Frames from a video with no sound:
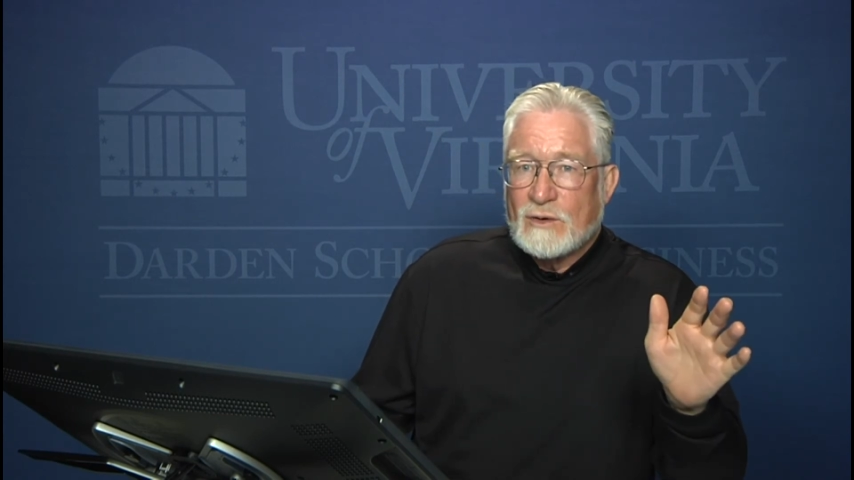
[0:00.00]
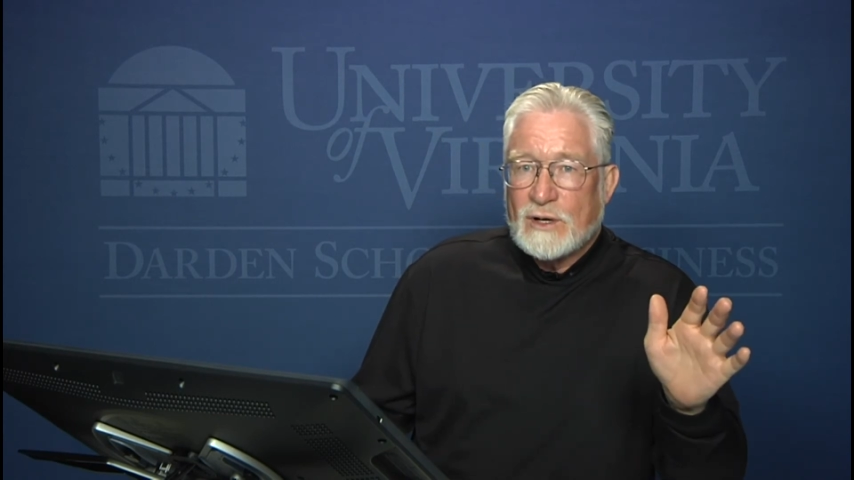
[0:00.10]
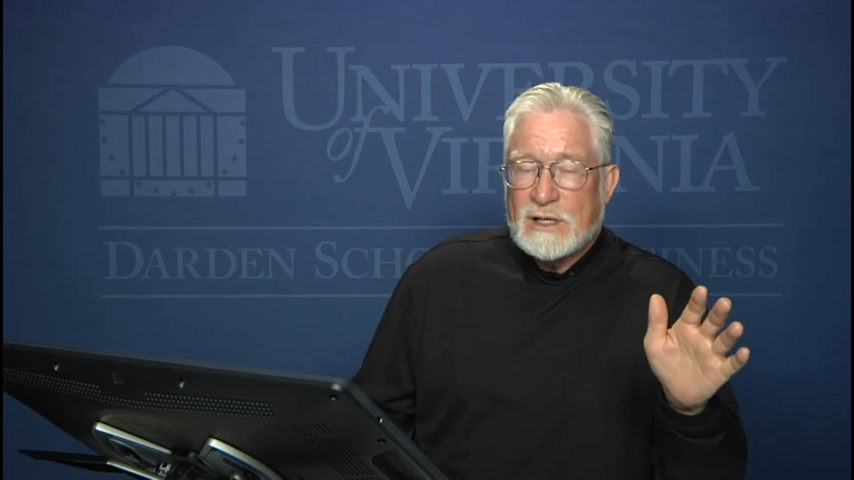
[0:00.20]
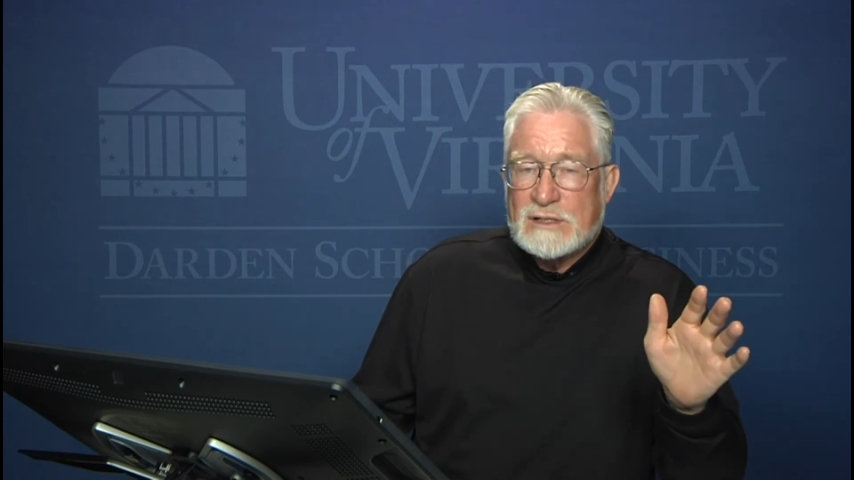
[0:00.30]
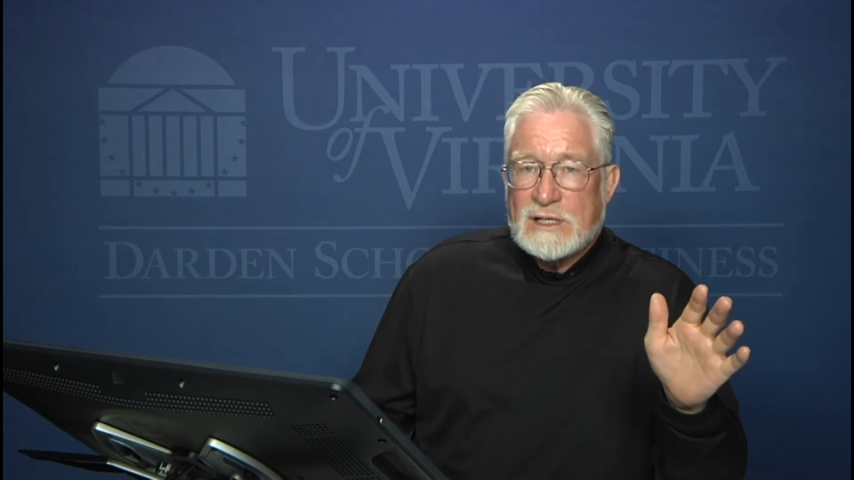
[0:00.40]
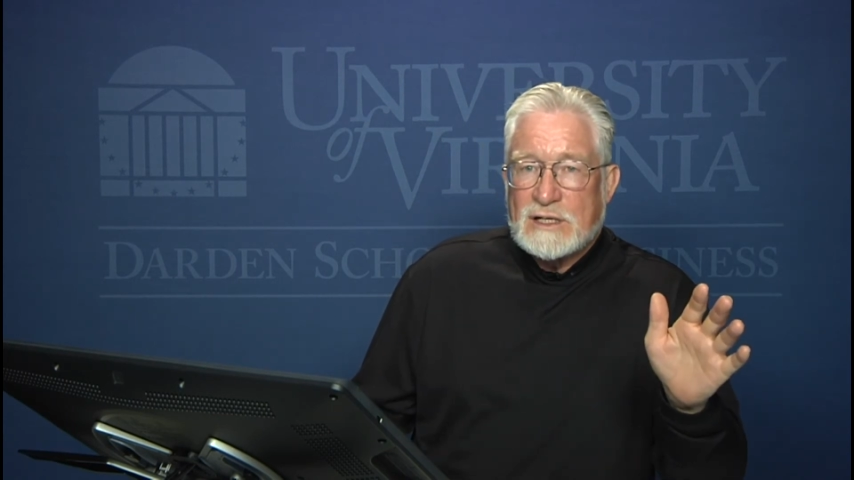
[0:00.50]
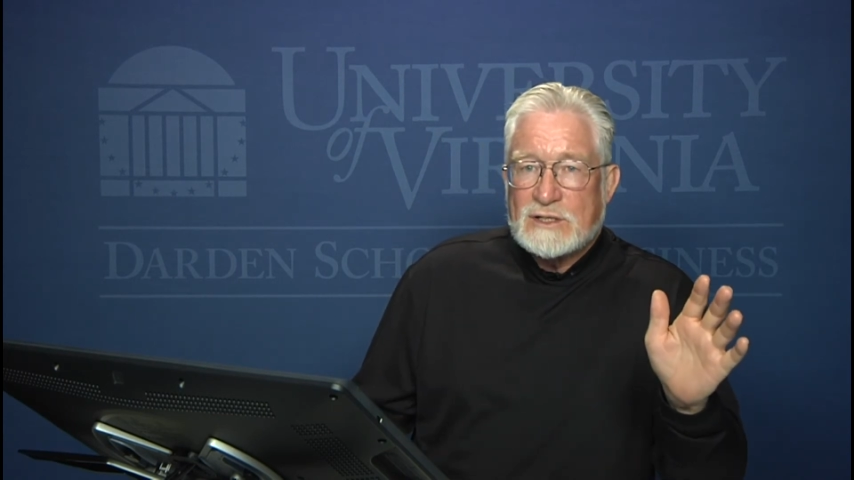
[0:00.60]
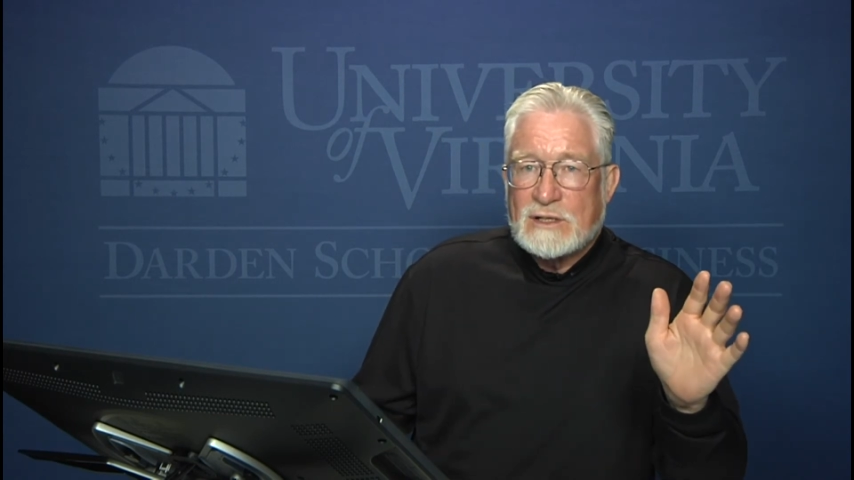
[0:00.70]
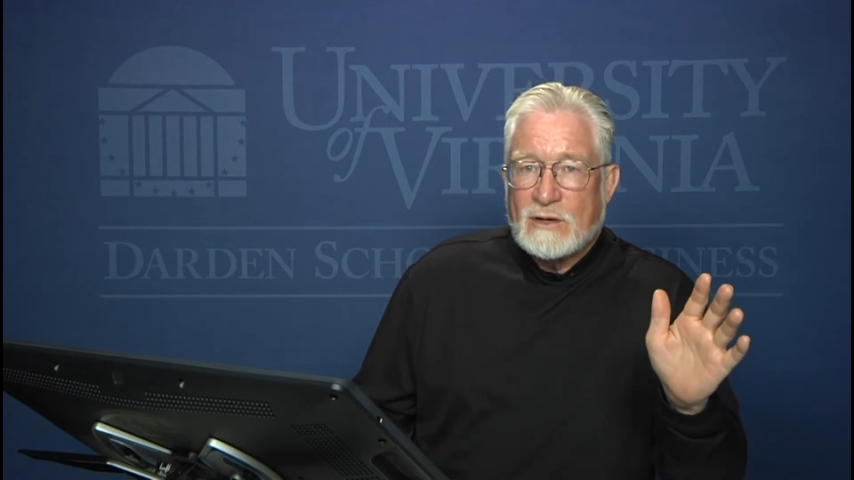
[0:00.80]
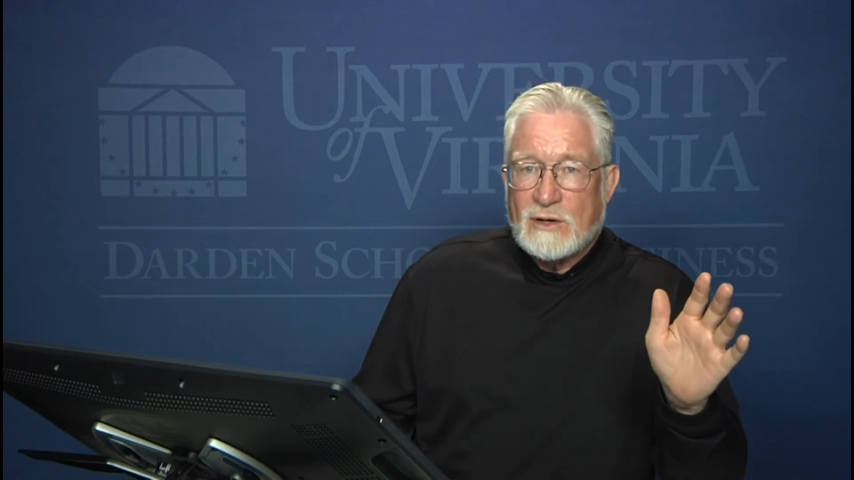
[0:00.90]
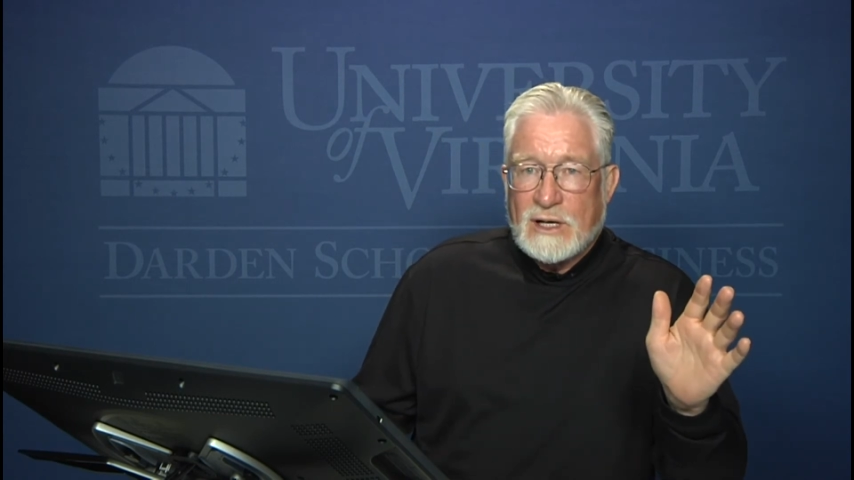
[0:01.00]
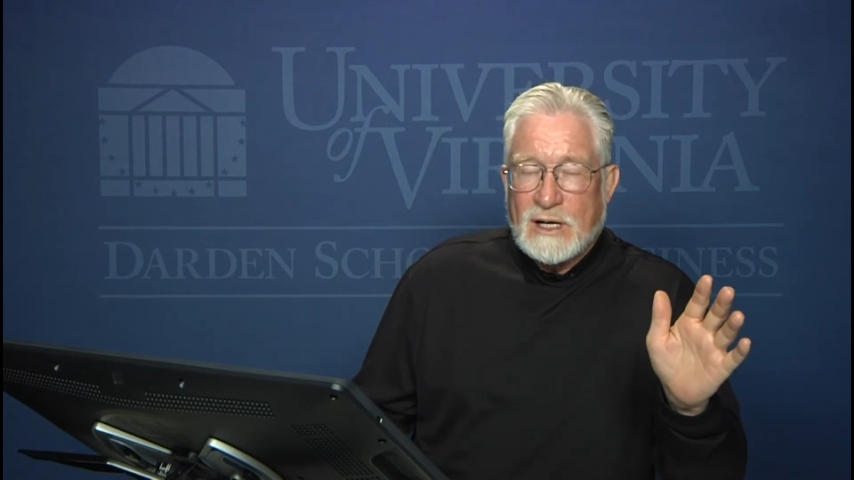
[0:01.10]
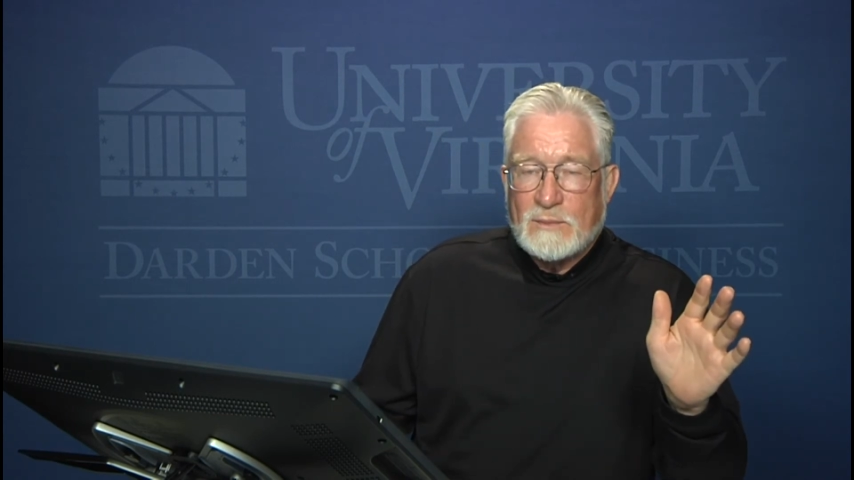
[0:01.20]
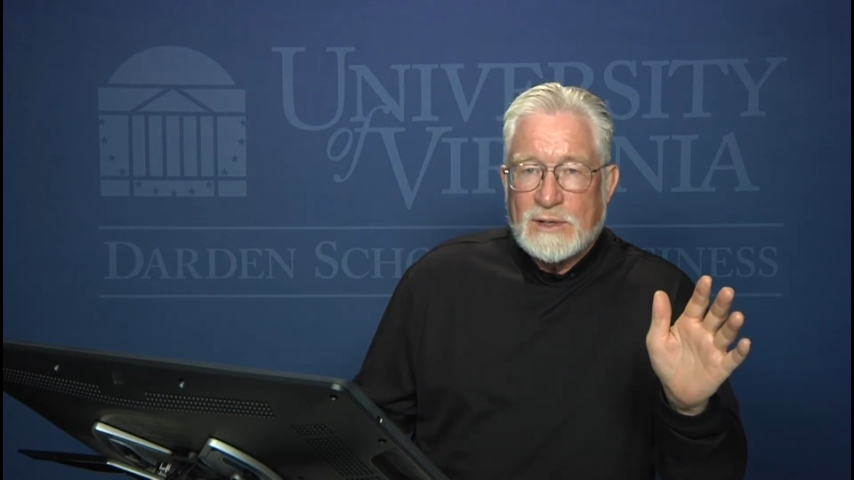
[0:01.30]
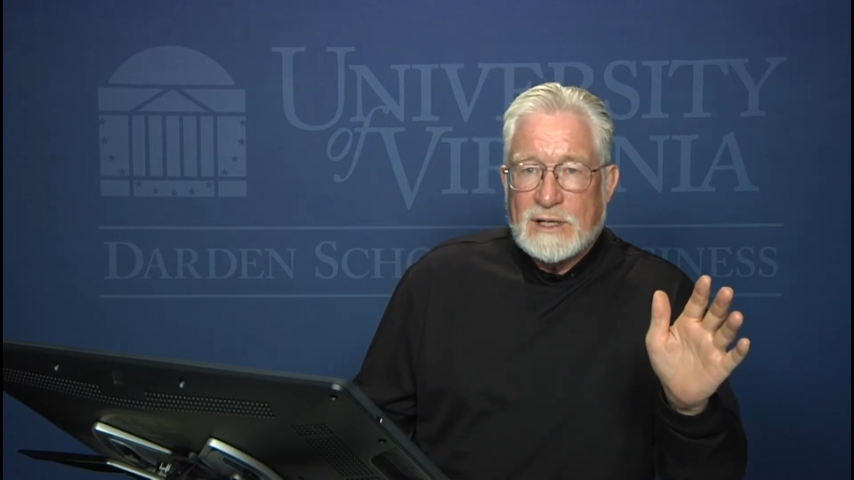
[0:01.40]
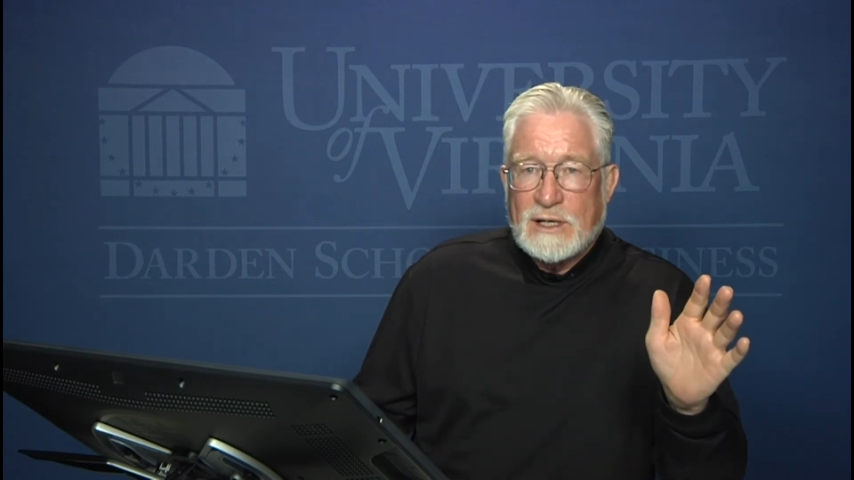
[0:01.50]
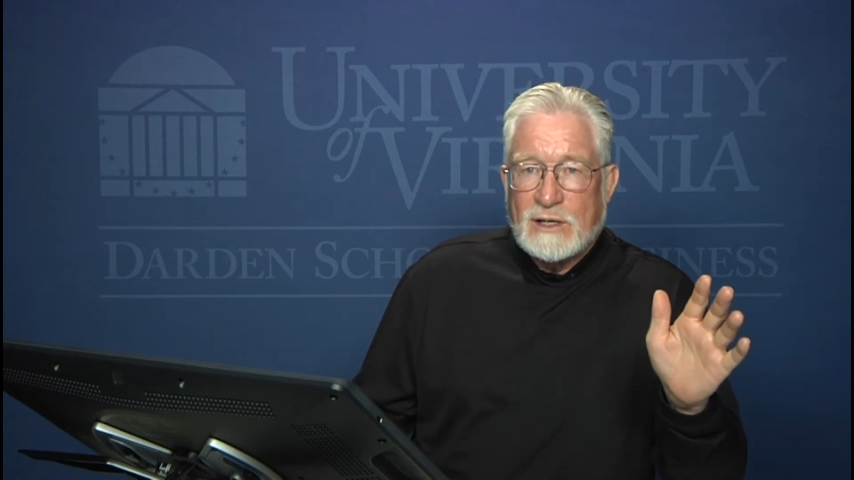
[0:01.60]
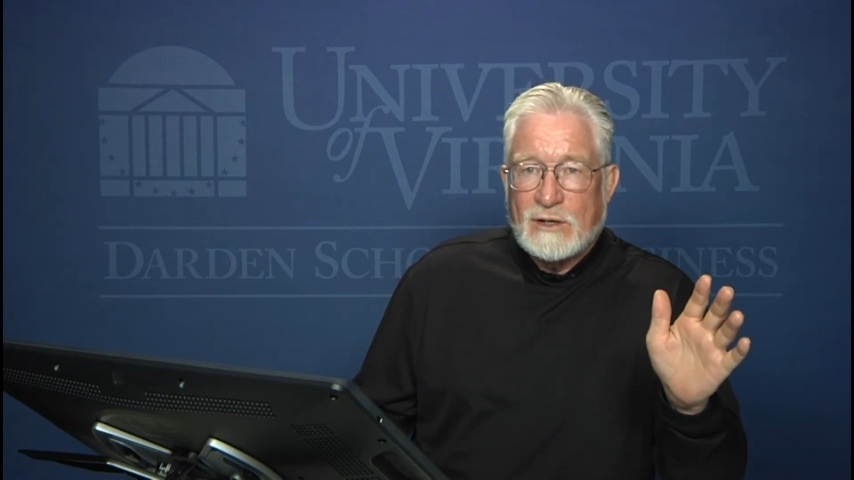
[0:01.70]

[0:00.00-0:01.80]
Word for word: organization or a company,